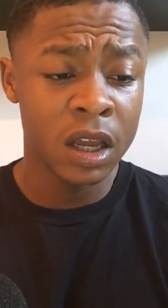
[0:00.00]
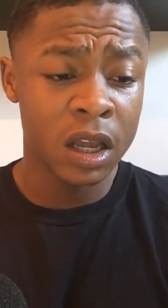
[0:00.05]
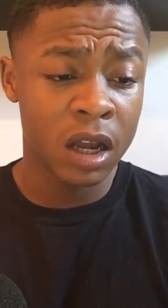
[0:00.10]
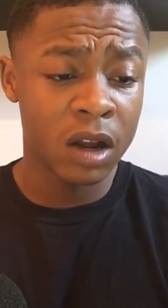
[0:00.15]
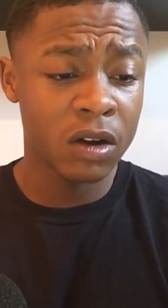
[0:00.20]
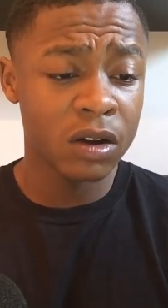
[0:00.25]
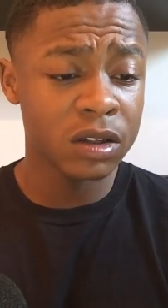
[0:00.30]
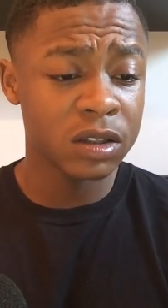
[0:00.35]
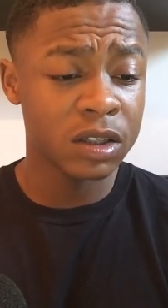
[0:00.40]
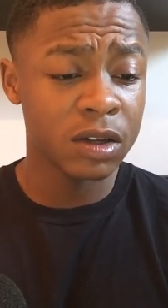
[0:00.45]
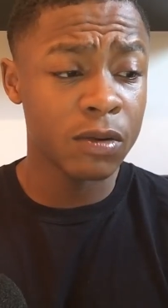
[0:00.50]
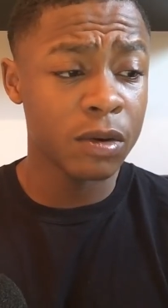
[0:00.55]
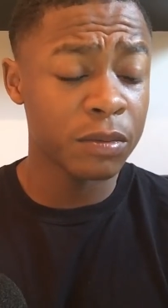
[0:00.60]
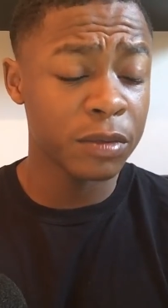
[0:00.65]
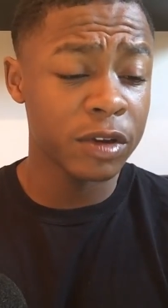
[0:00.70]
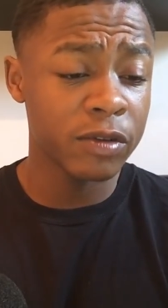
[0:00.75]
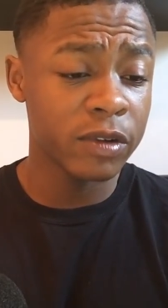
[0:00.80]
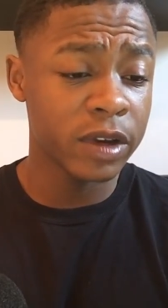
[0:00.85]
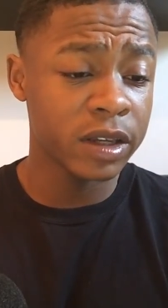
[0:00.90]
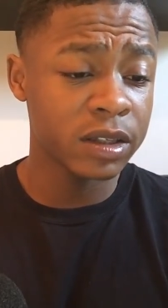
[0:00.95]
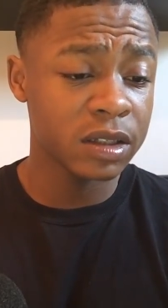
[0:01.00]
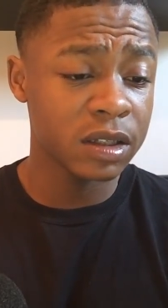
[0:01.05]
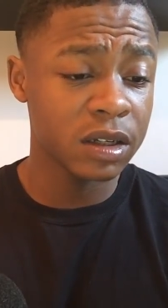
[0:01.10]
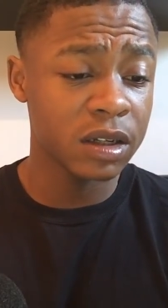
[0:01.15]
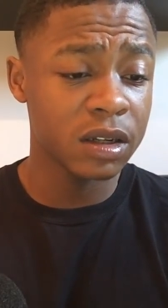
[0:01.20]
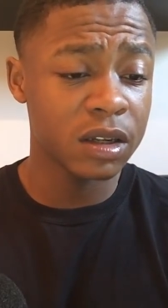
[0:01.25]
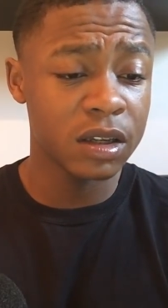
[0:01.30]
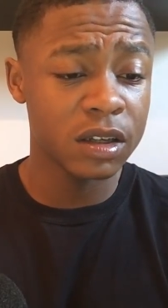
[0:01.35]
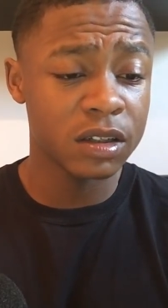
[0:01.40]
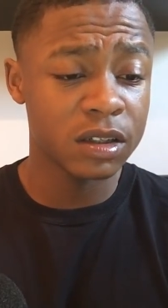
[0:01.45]
How can someone be raised in
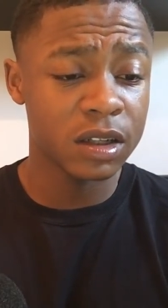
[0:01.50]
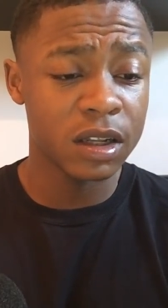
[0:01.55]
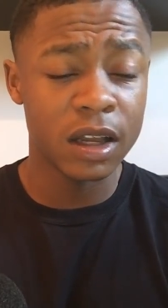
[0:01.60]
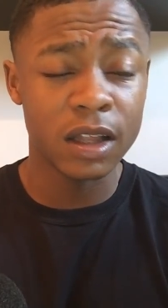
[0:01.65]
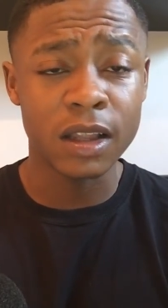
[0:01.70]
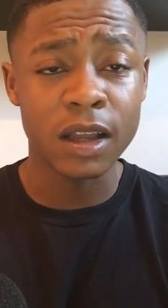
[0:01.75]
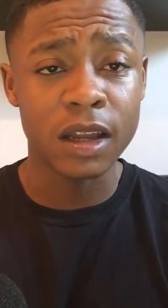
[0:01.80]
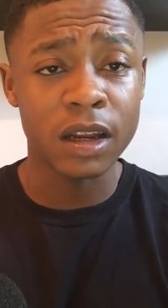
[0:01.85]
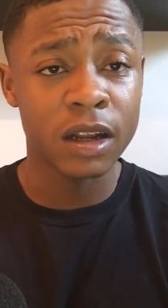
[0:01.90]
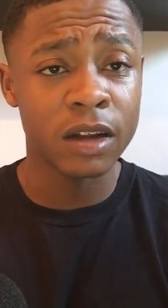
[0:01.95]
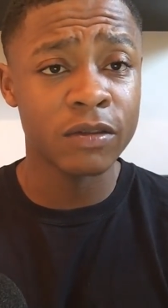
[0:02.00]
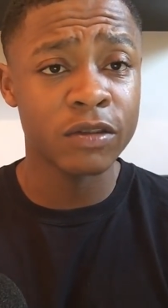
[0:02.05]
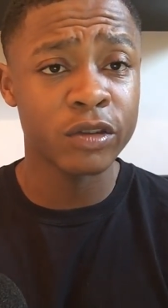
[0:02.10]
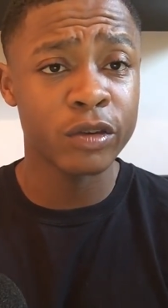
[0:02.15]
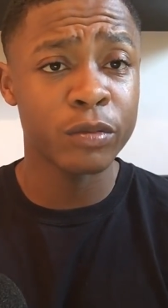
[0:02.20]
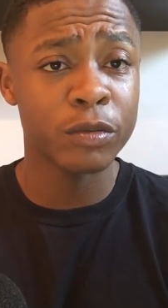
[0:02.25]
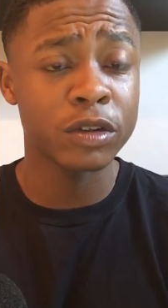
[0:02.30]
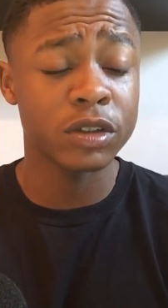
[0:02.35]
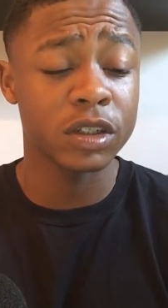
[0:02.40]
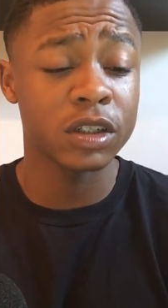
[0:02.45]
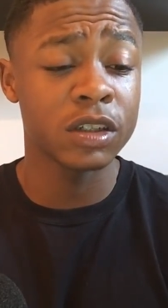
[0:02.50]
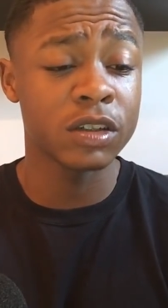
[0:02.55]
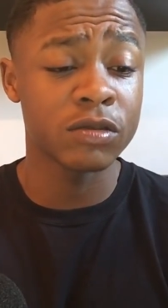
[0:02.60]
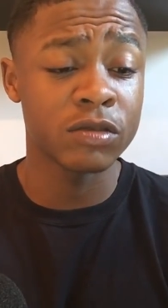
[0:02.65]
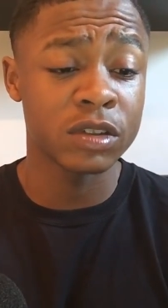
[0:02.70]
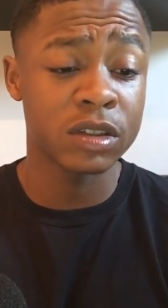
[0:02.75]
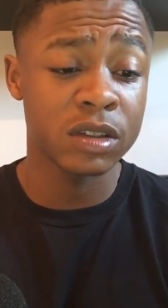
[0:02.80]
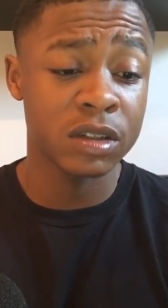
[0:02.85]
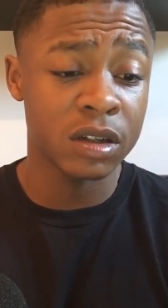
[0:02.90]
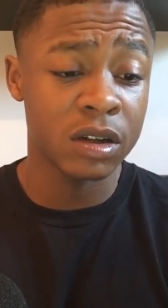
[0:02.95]
a nation like that and have so much
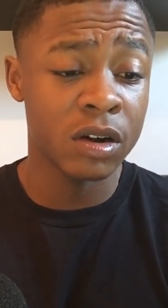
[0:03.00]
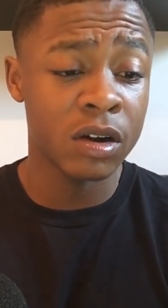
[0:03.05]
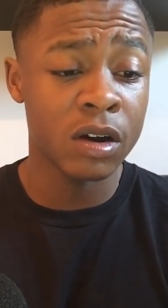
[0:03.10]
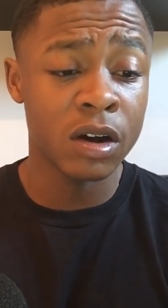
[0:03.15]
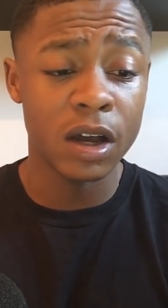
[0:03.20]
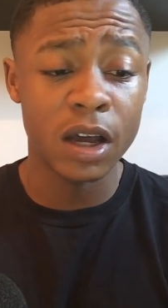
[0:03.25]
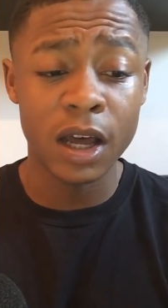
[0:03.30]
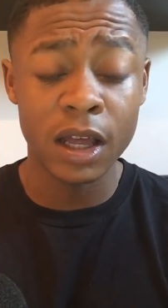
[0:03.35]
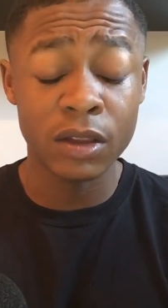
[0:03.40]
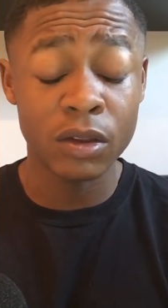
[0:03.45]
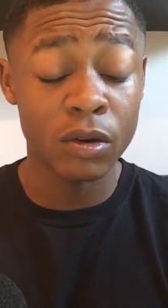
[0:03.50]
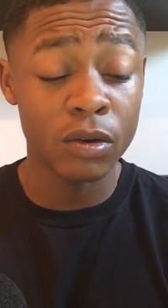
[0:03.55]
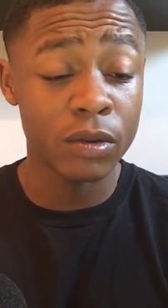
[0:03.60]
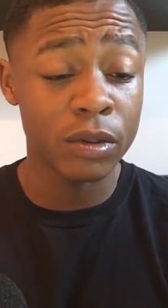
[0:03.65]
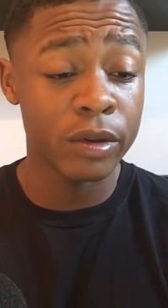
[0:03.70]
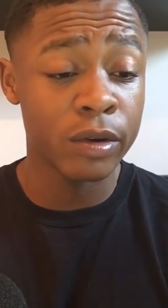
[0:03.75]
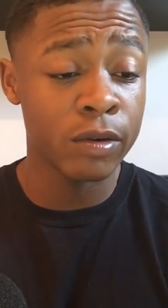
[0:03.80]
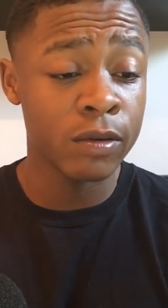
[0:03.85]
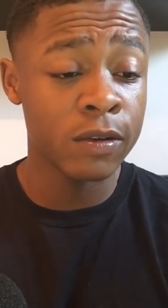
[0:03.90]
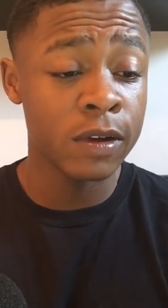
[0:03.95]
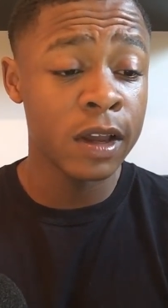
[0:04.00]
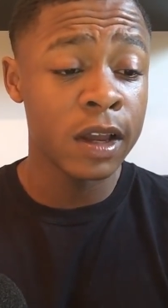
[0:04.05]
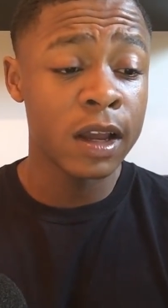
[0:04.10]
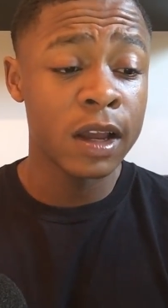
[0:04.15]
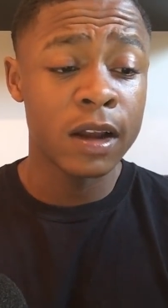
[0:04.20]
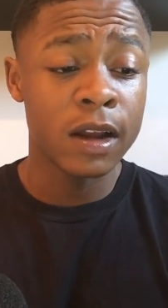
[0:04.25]
ignorance in their heart? I don't know.